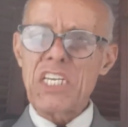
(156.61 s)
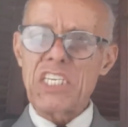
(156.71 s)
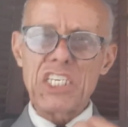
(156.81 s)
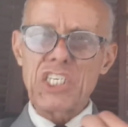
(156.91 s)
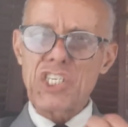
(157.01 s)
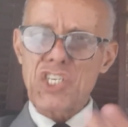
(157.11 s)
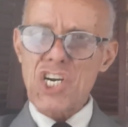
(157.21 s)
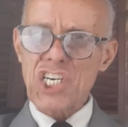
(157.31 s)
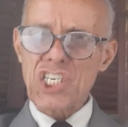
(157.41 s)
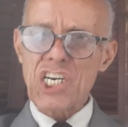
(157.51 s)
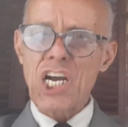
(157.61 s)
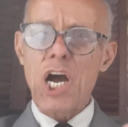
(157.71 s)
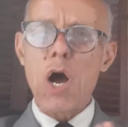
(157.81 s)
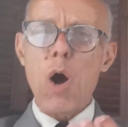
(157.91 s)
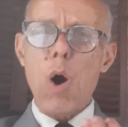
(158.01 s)
the structure
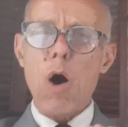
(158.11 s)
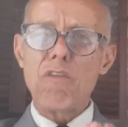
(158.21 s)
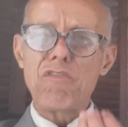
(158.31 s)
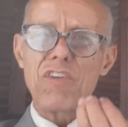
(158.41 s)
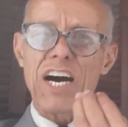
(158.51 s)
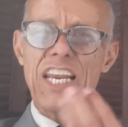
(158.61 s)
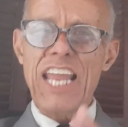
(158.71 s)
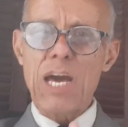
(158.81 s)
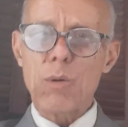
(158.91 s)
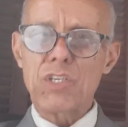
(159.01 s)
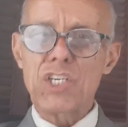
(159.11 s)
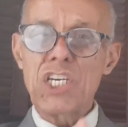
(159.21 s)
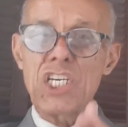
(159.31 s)
of a language